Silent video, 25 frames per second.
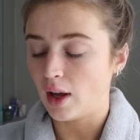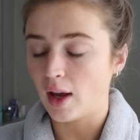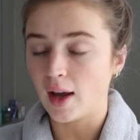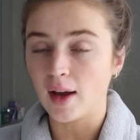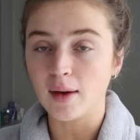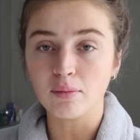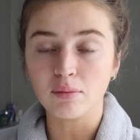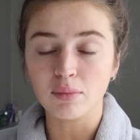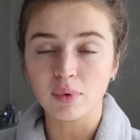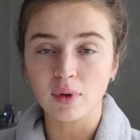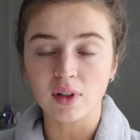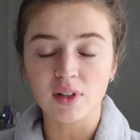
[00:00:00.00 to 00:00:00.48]

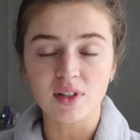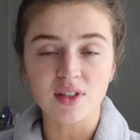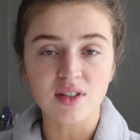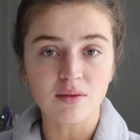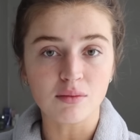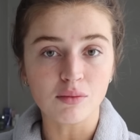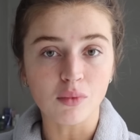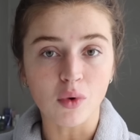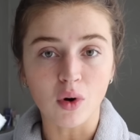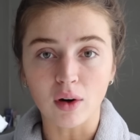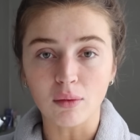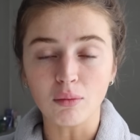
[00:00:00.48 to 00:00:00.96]
and put
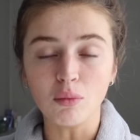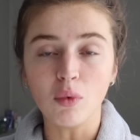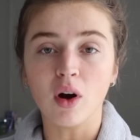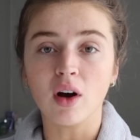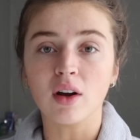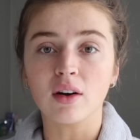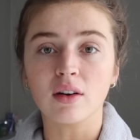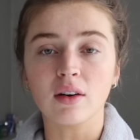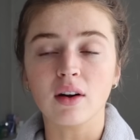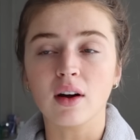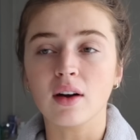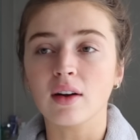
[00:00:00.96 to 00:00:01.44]
some warm
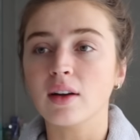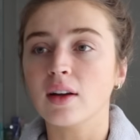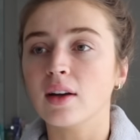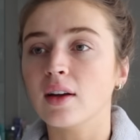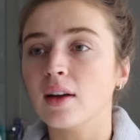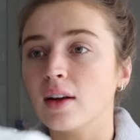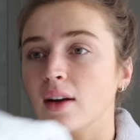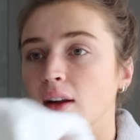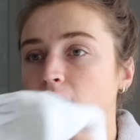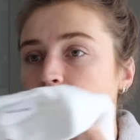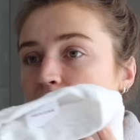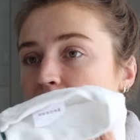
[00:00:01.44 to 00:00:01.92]
water on it,
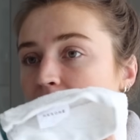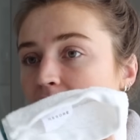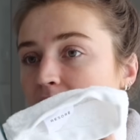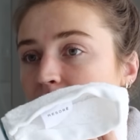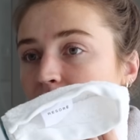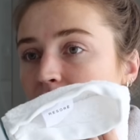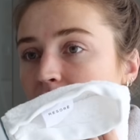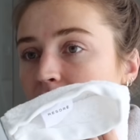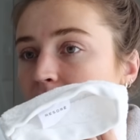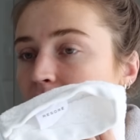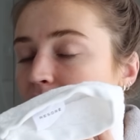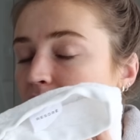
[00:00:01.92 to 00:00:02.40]
and I
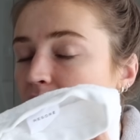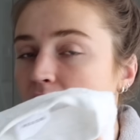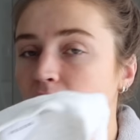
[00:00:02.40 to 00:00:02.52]
just